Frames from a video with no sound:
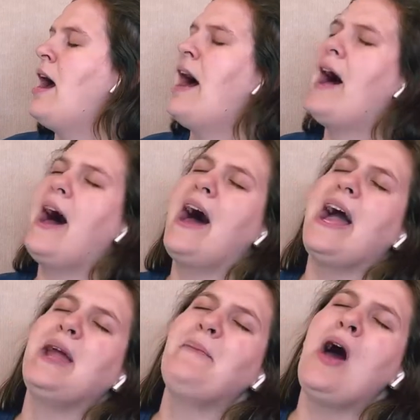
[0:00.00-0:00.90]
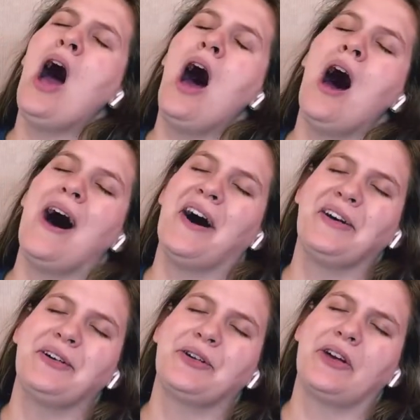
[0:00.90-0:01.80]
I'm
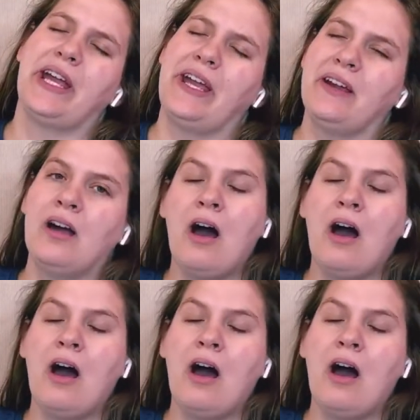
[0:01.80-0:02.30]
hungry.